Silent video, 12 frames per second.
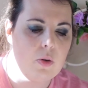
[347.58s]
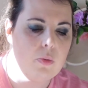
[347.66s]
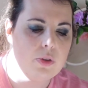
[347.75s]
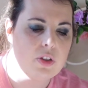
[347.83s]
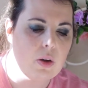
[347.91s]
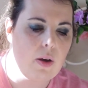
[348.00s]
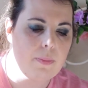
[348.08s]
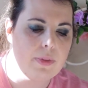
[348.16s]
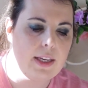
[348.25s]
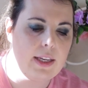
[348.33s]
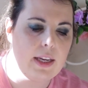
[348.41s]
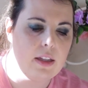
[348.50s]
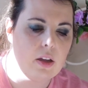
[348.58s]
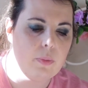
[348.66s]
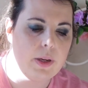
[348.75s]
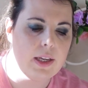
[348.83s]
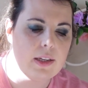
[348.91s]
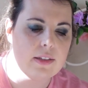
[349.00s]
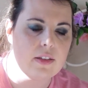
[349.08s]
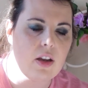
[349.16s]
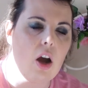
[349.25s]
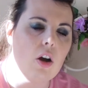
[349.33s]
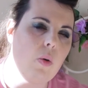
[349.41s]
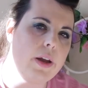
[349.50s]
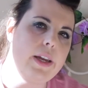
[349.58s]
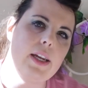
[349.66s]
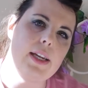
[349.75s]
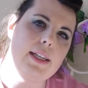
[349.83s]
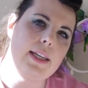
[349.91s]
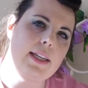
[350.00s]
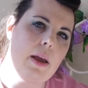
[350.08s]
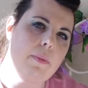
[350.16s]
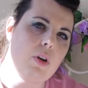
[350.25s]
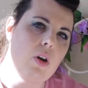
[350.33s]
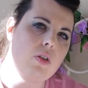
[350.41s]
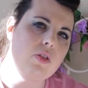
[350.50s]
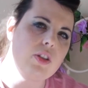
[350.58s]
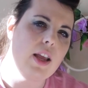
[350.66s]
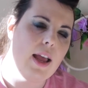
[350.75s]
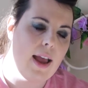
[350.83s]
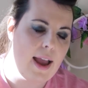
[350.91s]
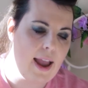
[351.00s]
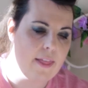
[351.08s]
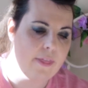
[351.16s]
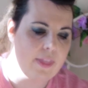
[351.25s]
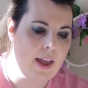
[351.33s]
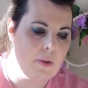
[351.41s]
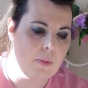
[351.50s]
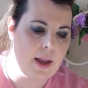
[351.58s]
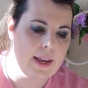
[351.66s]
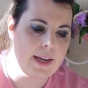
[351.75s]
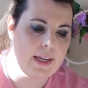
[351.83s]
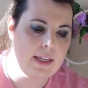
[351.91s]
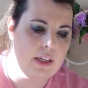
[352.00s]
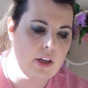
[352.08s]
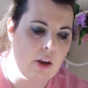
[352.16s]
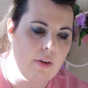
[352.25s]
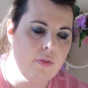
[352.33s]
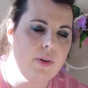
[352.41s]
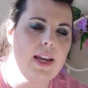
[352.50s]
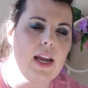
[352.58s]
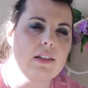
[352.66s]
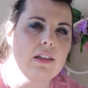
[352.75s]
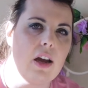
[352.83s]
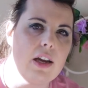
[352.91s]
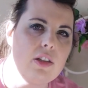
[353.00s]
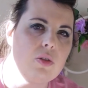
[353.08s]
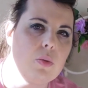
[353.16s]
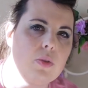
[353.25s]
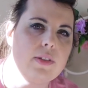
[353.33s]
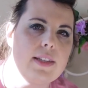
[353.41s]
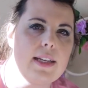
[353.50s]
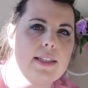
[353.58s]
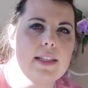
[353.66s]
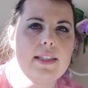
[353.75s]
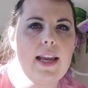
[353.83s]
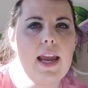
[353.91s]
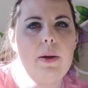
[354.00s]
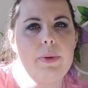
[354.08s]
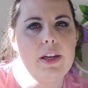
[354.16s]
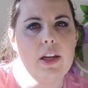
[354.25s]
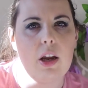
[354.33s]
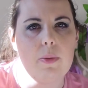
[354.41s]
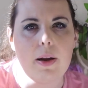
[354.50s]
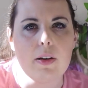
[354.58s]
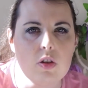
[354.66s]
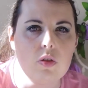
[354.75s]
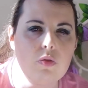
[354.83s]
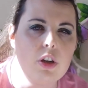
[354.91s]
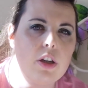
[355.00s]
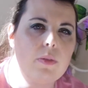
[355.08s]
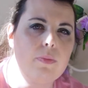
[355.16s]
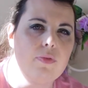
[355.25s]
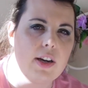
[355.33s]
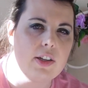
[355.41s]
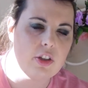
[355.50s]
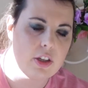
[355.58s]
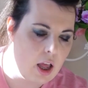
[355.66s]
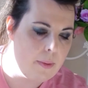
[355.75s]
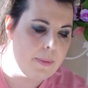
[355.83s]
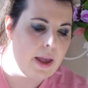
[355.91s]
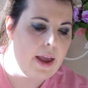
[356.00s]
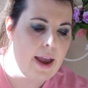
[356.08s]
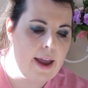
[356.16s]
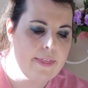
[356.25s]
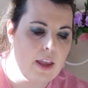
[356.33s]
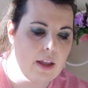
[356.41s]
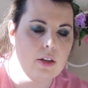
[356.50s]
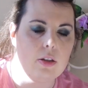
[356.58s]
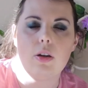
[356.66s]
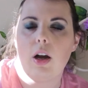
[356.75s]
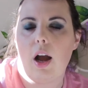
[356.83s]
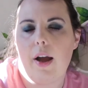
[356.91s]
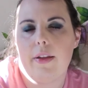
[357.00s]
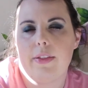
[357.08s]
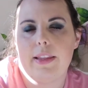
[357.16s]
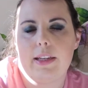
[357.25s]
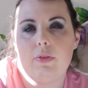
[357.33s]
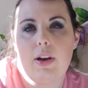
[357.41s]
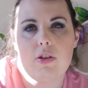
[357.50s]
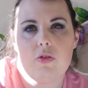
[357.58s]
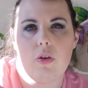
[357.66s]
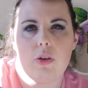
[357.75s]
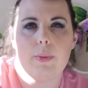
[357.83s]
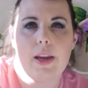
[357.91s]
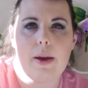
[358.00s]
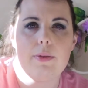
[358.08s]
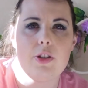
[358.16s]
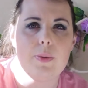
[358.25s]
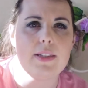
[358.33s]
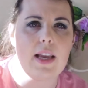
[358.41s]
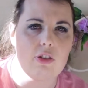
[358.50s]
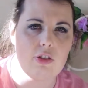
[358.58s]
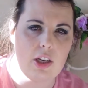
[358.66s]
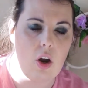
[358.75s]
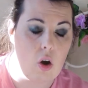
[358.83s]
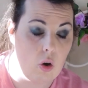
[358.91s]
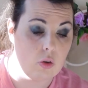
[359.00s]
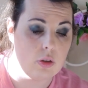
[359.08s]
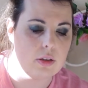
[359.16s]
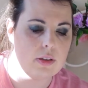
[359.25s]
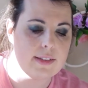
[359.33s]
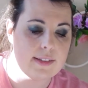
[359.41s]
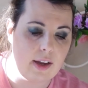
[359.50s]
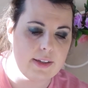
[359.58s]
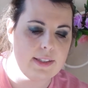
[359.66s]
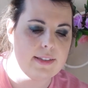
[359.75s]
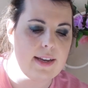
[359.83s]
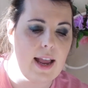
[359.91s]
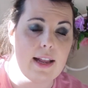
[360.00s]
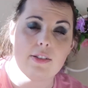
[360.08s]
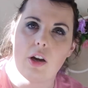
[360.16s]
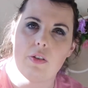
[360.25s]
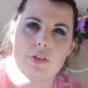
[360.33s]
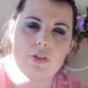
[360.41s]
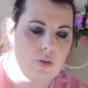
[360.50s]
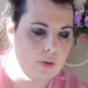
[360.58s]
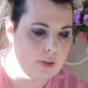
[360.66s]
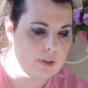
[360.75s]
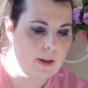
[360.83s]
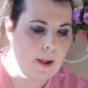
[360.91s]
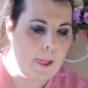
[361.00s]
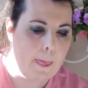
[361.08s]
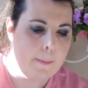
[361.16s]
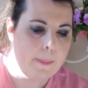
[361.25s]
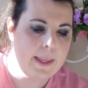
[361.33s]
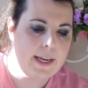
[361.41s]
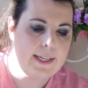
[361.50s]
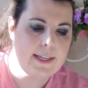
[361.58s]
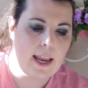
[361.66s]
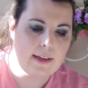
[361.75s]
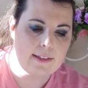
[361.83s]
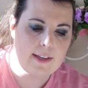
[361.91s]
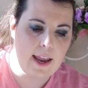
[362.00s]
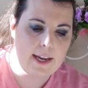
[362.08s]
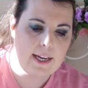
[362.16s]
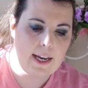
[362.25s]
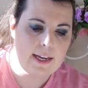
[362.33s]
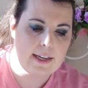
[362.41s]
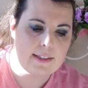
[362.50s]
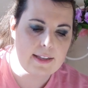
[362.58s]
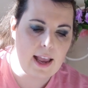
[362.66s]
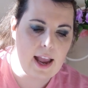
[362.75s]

Also, I'm thinking that we're going to start quite early in Epcot, and that way, you know, if we get tired towards the end of the day, we can go back to the room, freshen up, and then the restaurant that we're going to is actually on site at our resort. The next day is